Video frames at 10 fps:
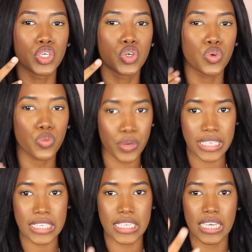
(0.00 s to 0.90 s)

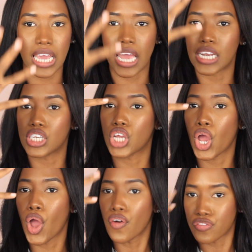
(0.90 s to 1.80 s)
greasy and
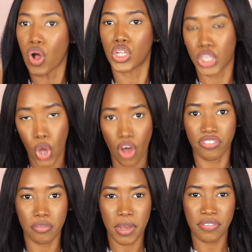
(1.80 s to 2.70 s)
falling
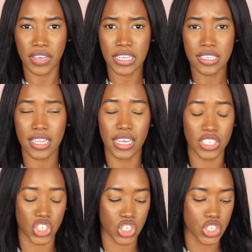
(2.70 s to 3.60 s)
off of my face.
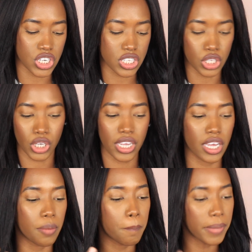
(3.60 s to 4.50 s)
It's just
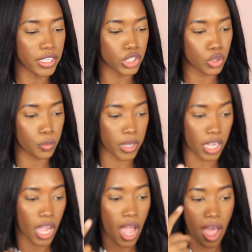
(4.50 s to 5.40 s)
looking a bit
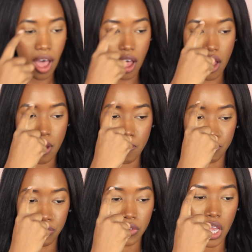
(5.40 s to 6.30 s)
dewy. I